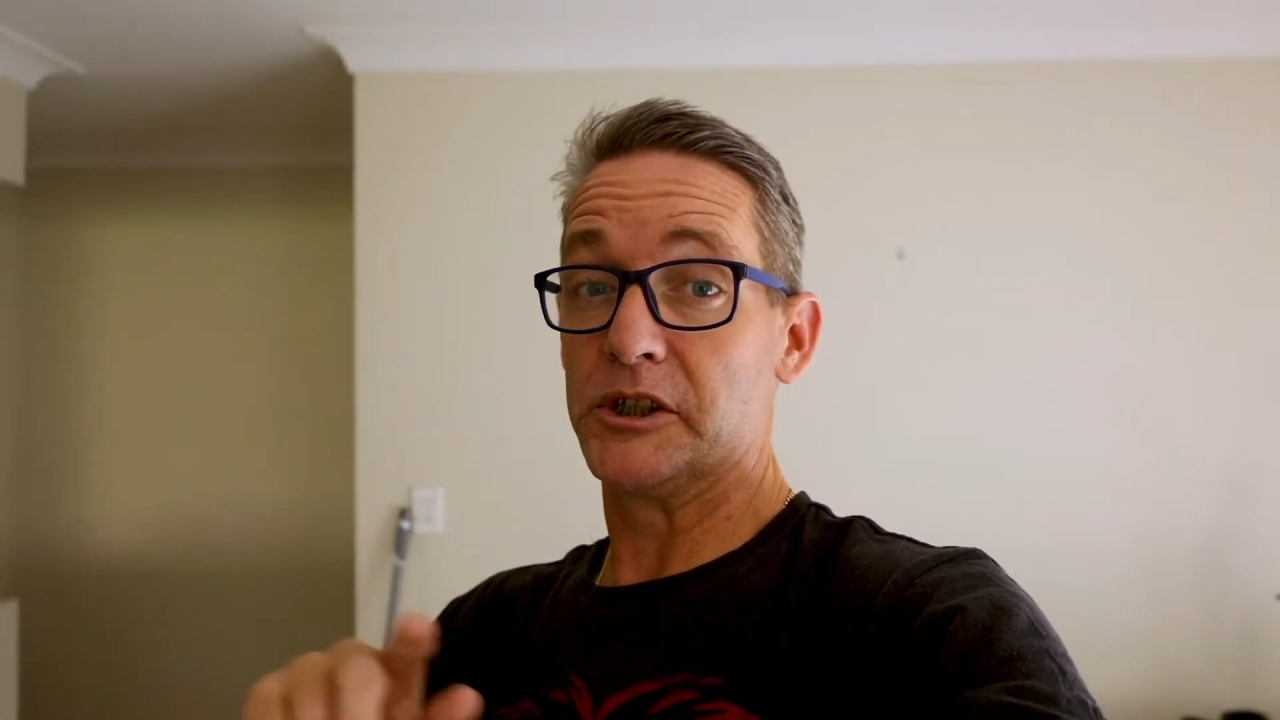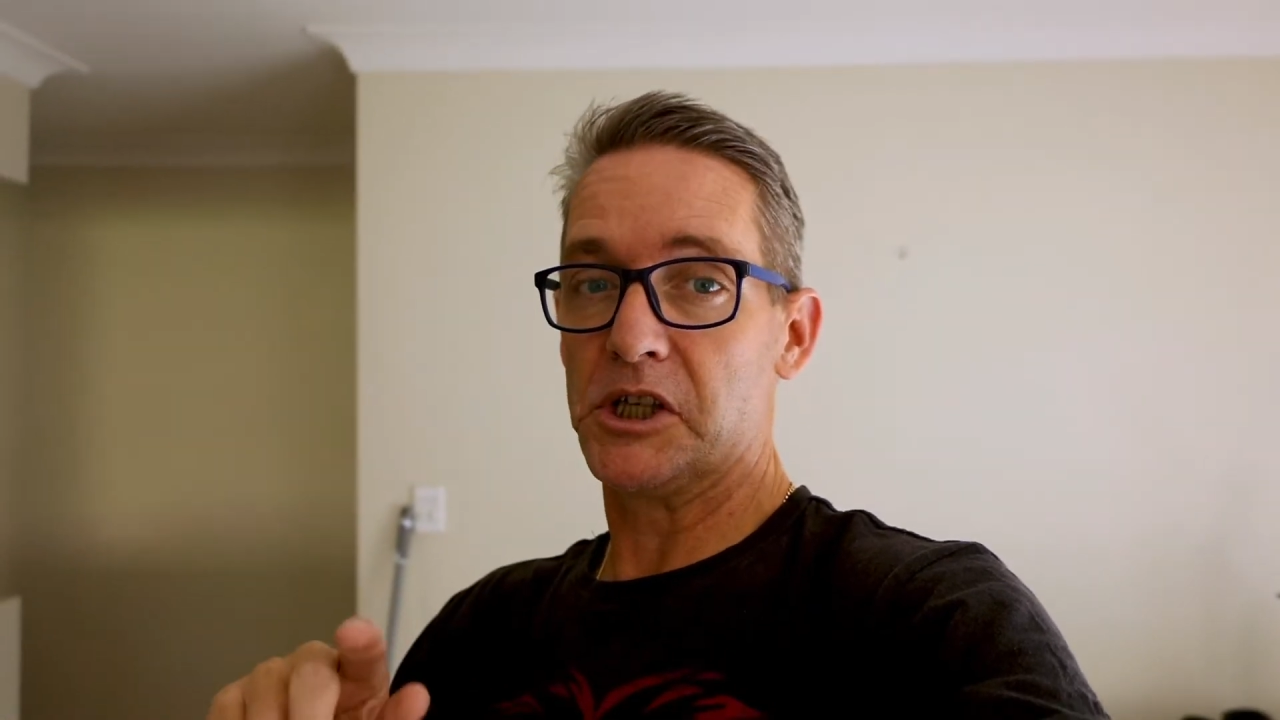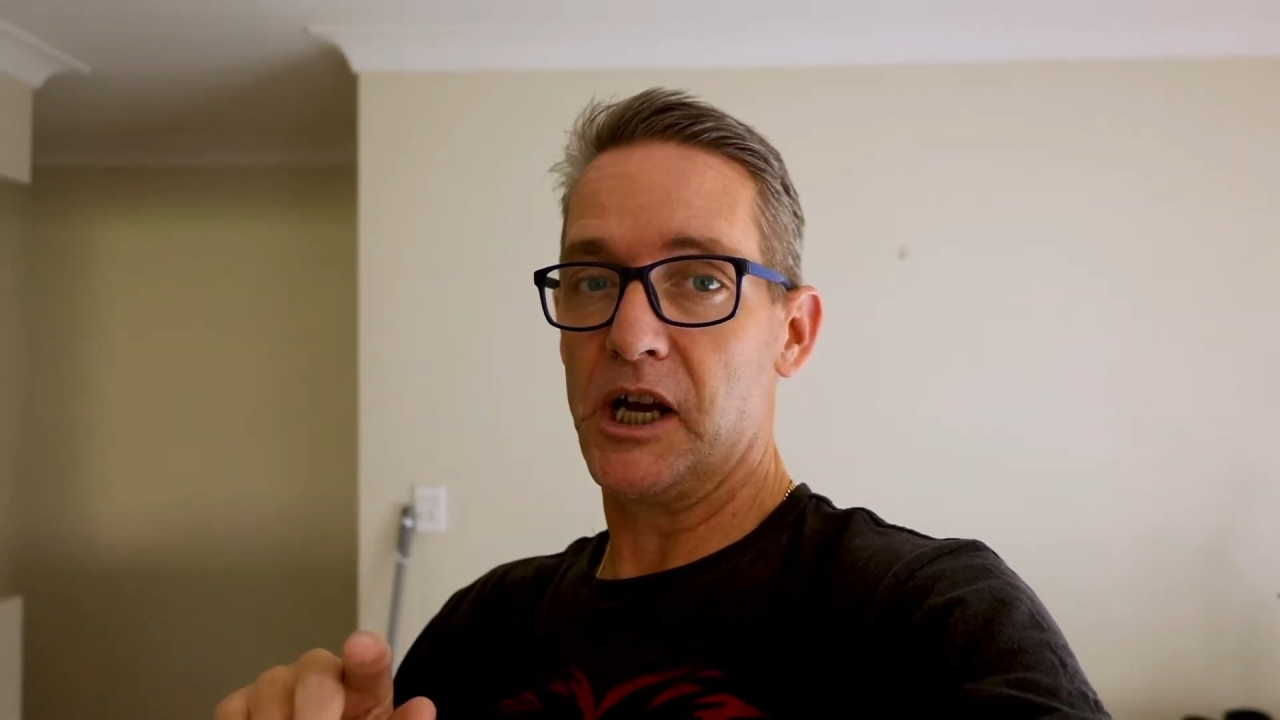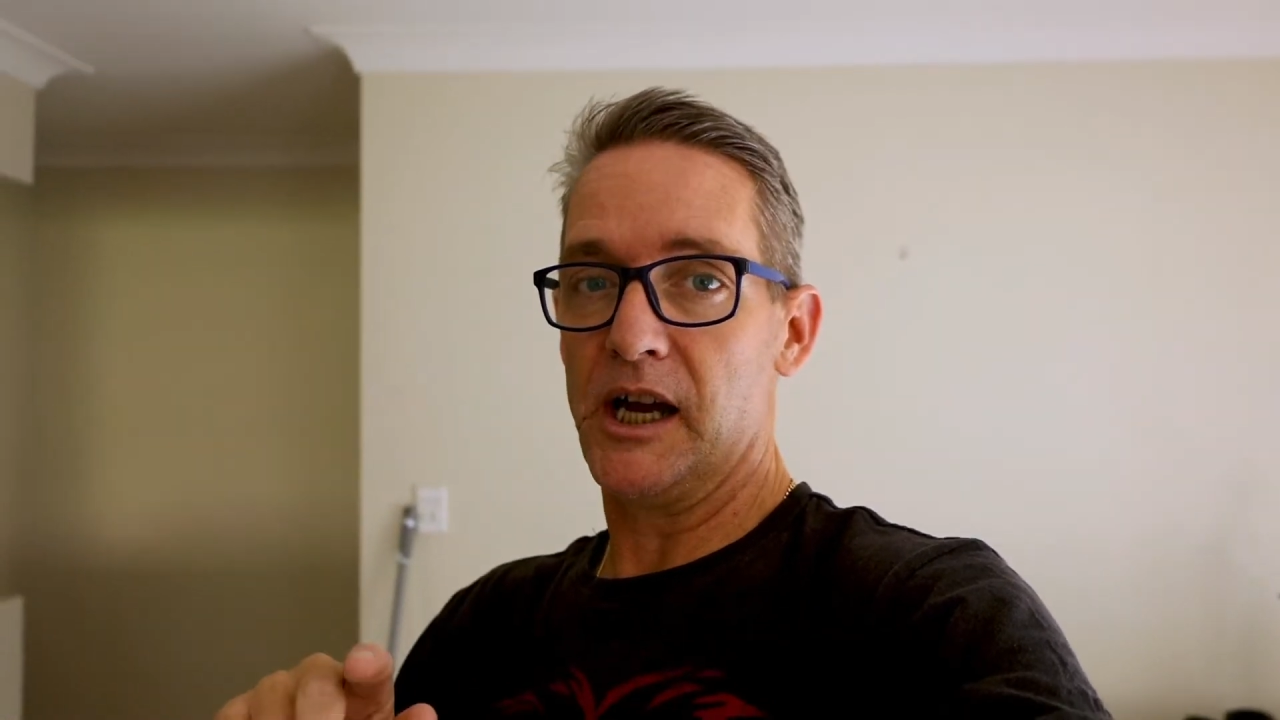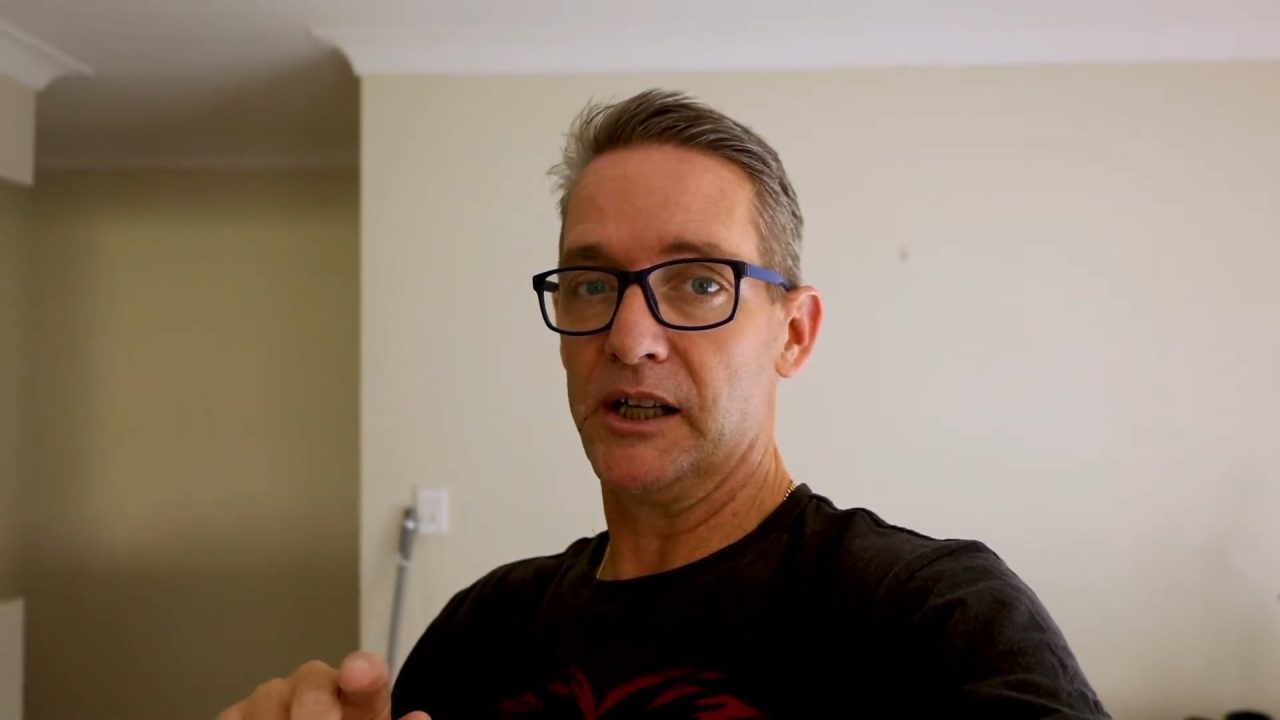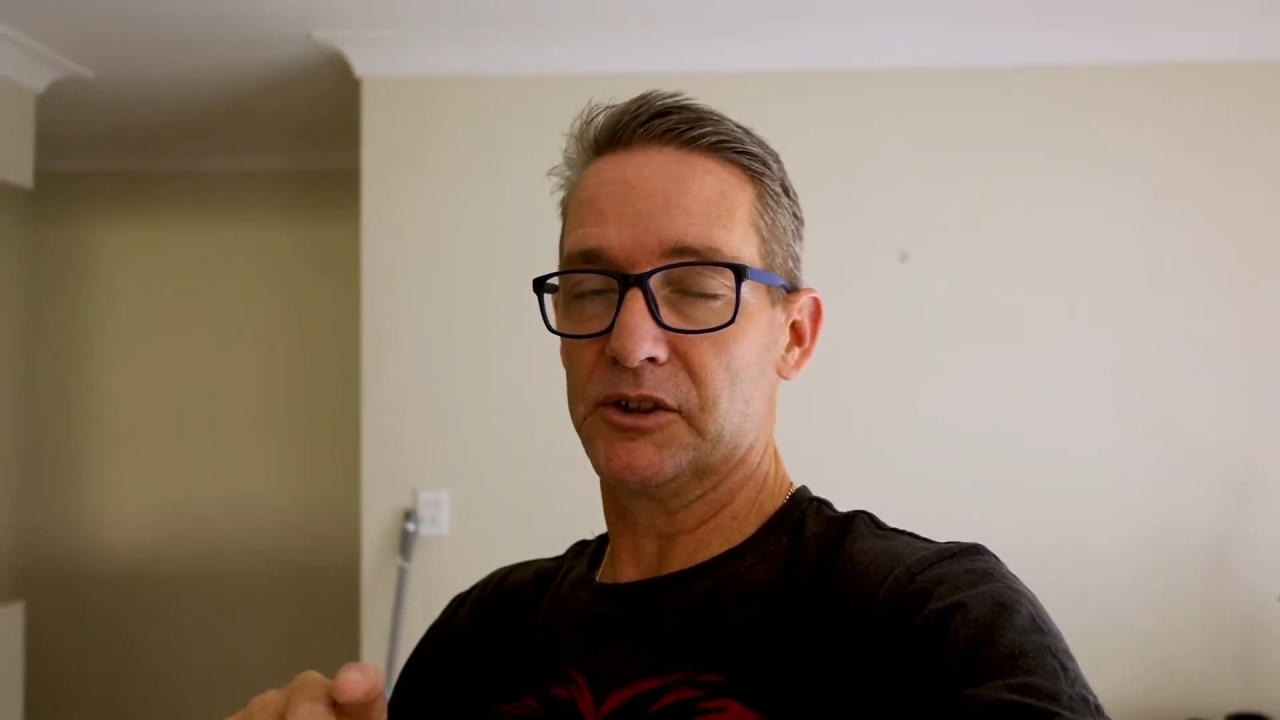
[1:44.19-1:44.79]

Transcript: charged.